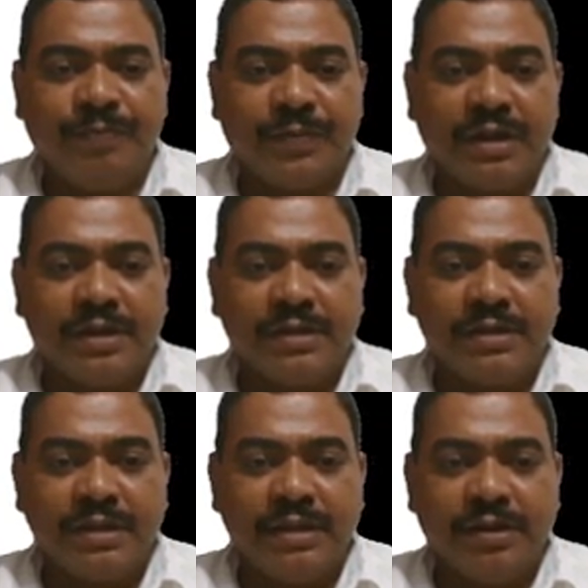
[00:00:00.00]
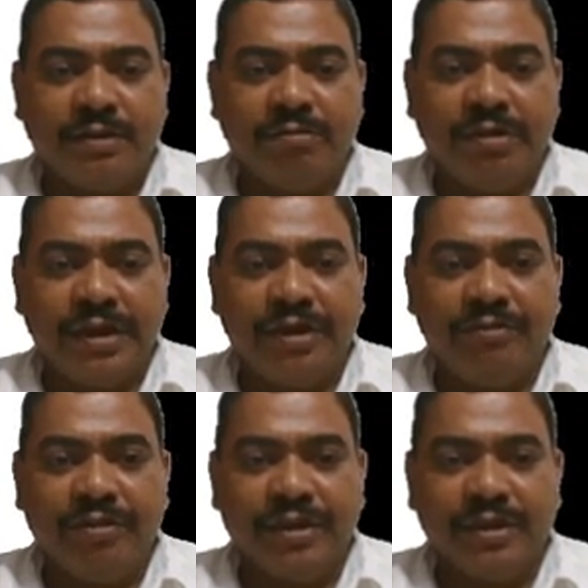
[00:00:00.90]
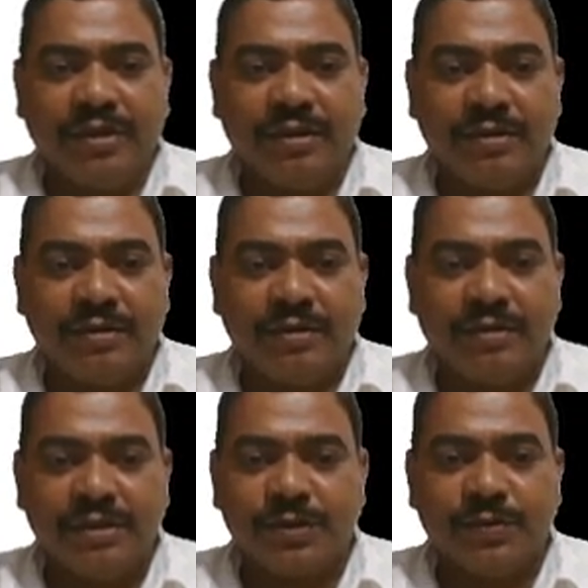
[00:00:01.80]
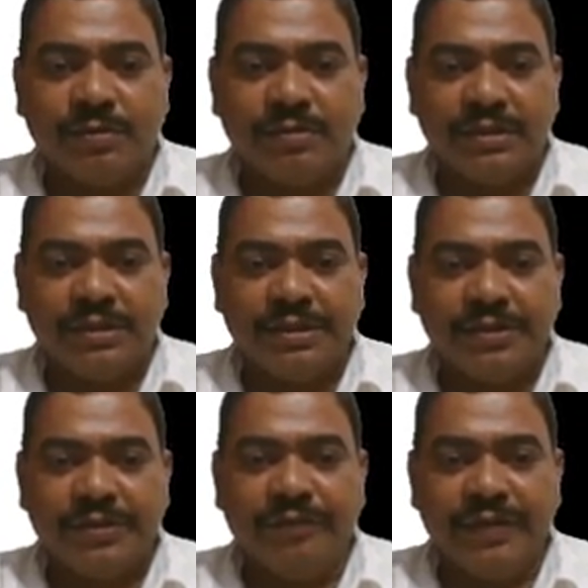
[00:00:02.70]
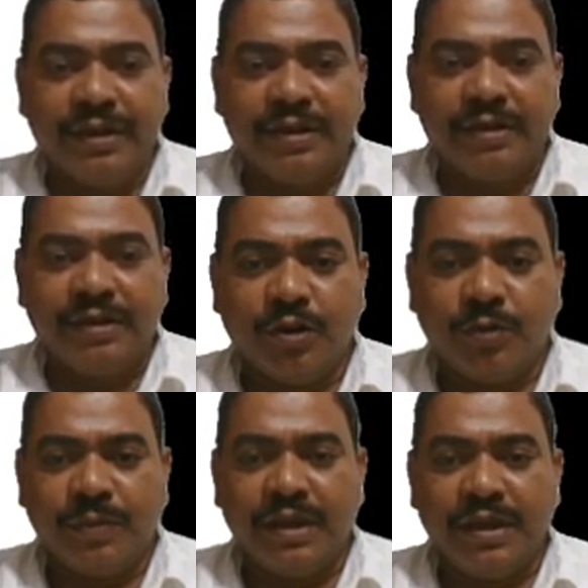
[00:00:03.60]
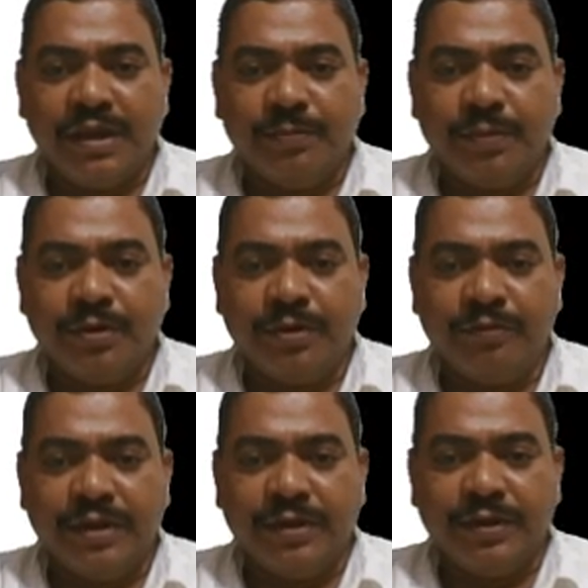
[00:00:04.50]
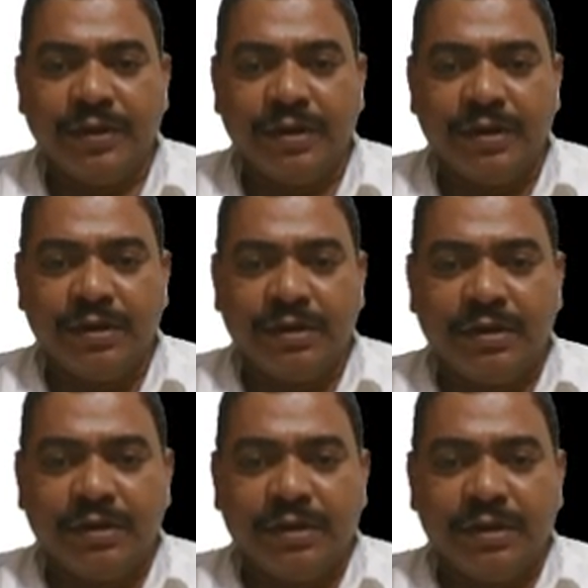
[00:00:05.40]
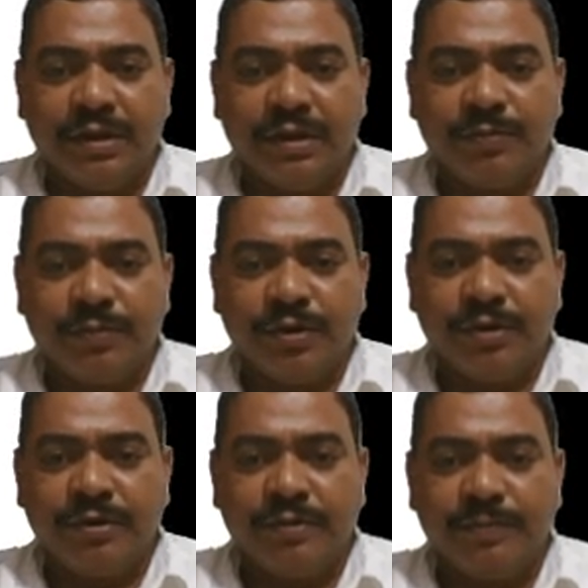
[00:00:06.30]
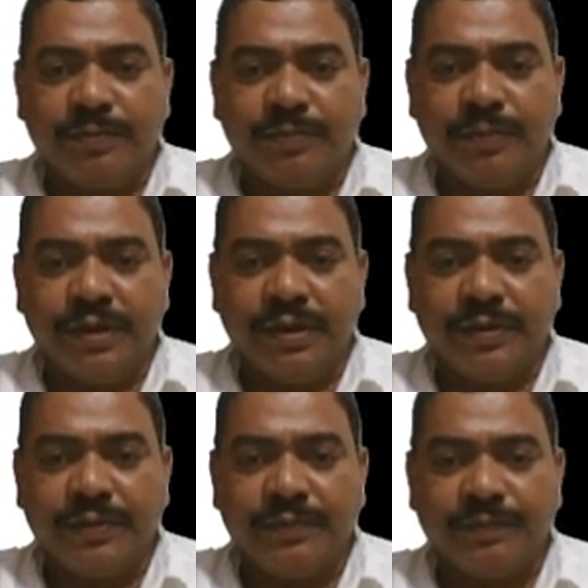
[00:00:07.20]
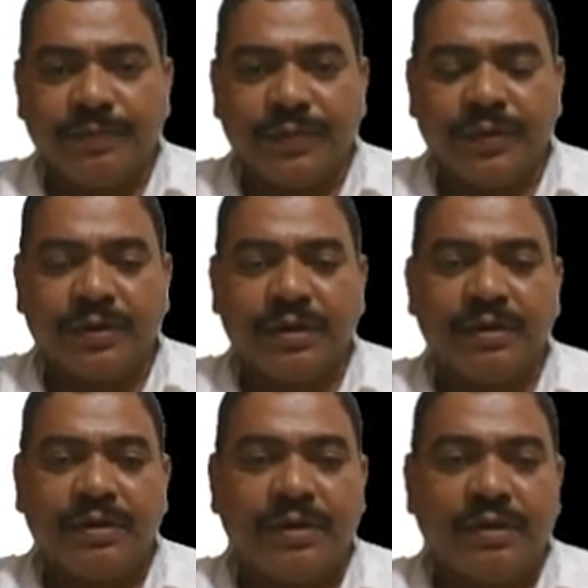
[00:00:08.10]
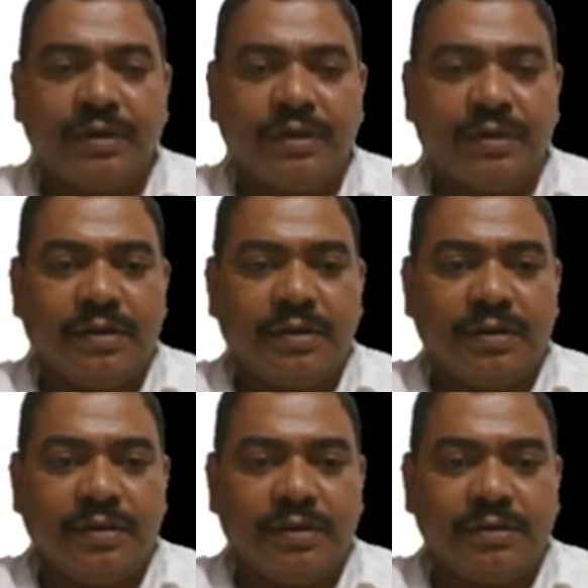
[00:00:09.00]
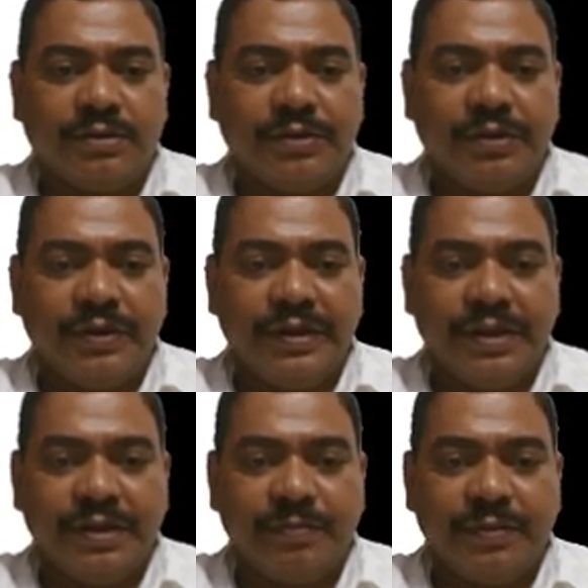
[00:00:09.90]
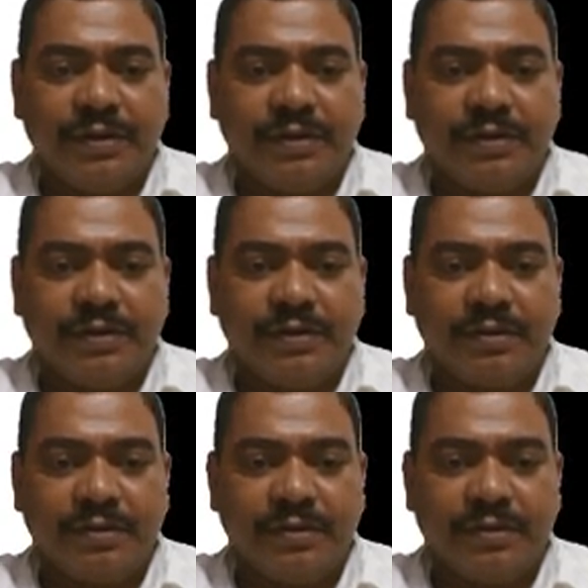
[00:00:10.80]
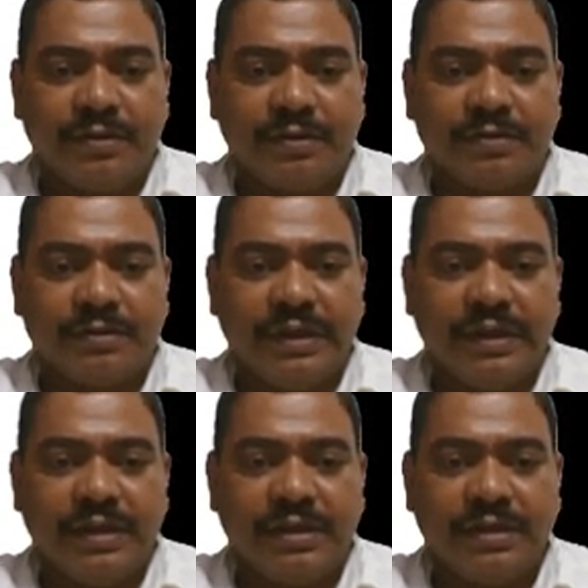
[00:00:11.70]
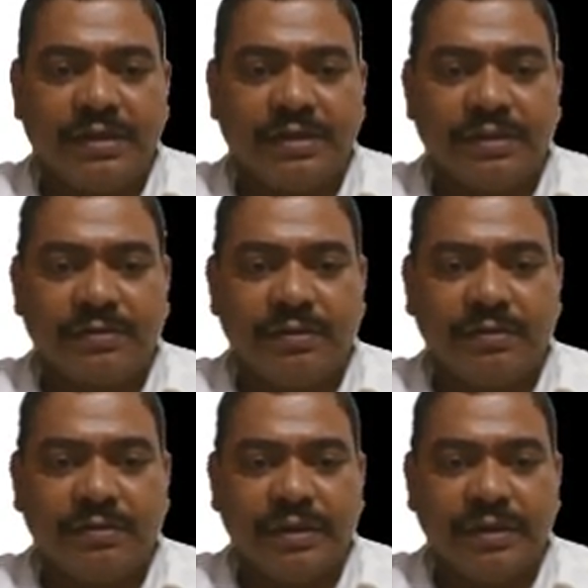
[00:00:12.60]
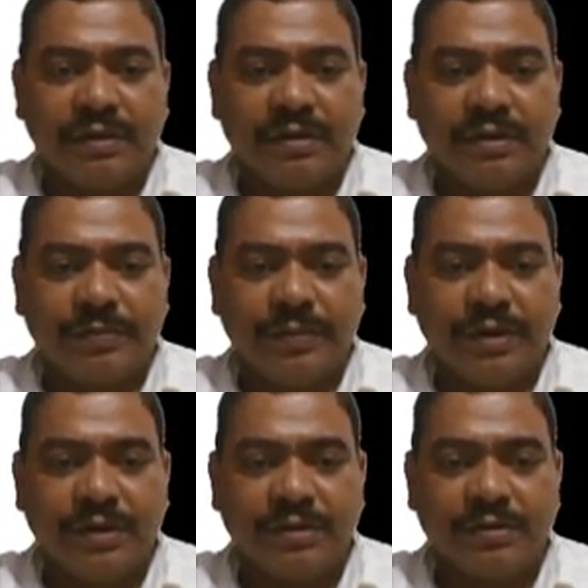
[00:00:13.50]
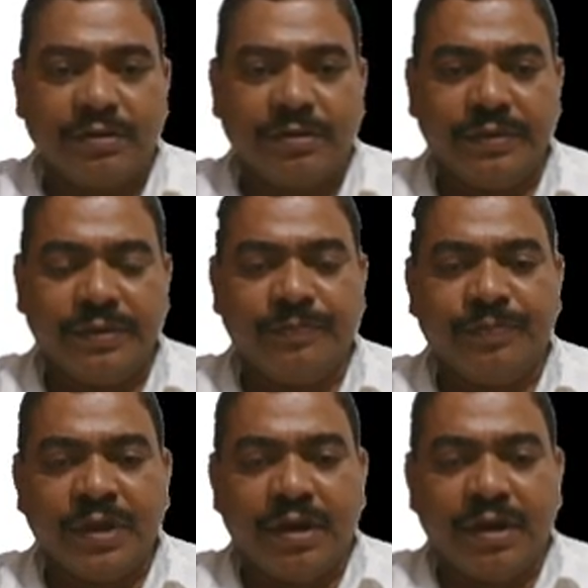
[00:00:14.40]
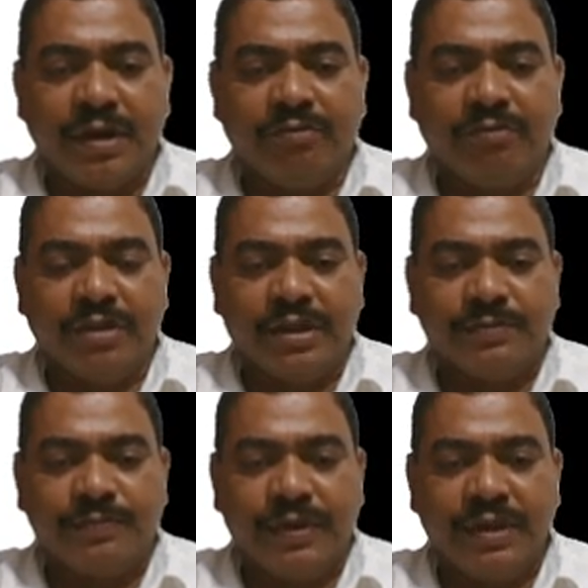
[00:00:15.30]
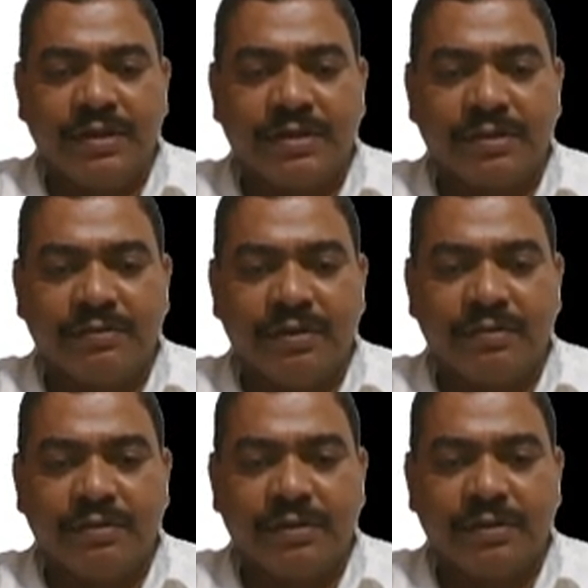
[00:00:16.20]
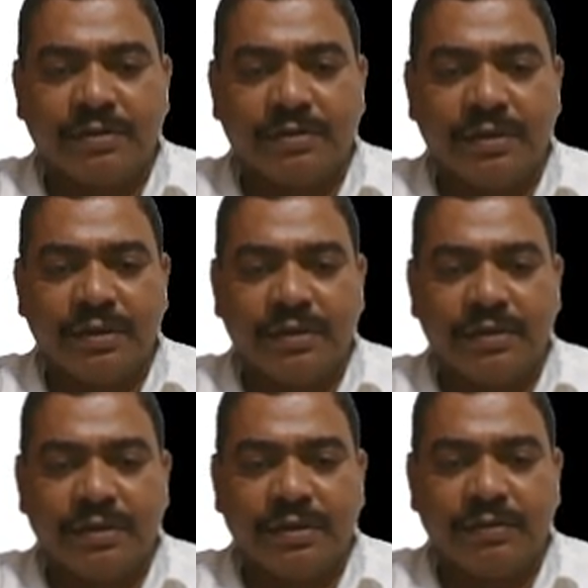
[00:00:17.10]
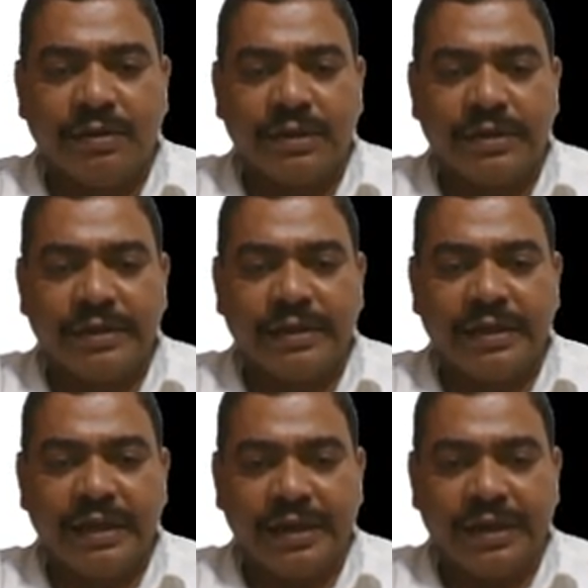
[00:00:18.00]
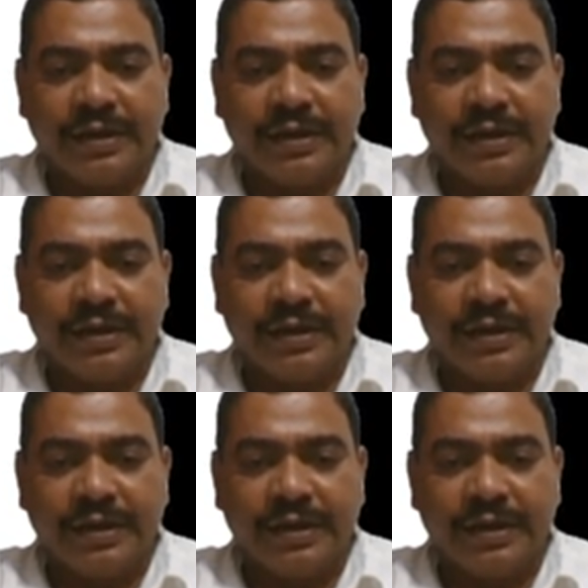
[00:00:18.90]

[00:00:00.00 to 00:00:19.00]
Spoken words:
GCD of AB is equal to GCD of B, A mod B. A mod B. Okay. So Euclidean B is A is equal to A and B is equal to B. If this B is equal to 0, then it will return A.